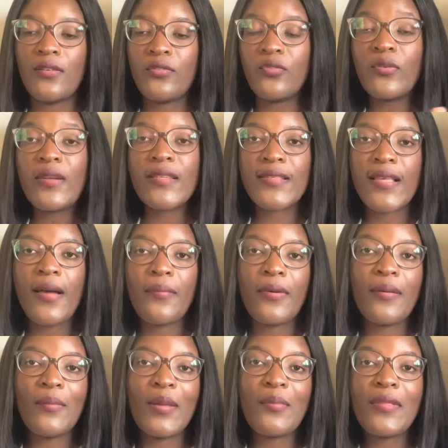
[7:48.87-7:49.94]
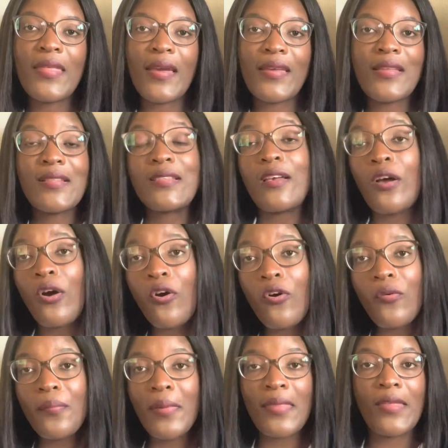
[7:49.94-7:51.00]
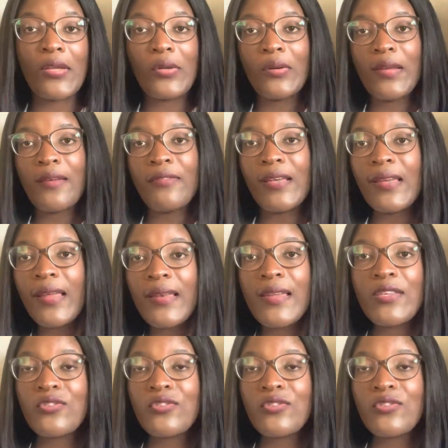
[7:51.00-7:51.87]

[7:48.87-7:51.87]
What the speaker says: during summer maybe their kids are home and they don't have a nanny,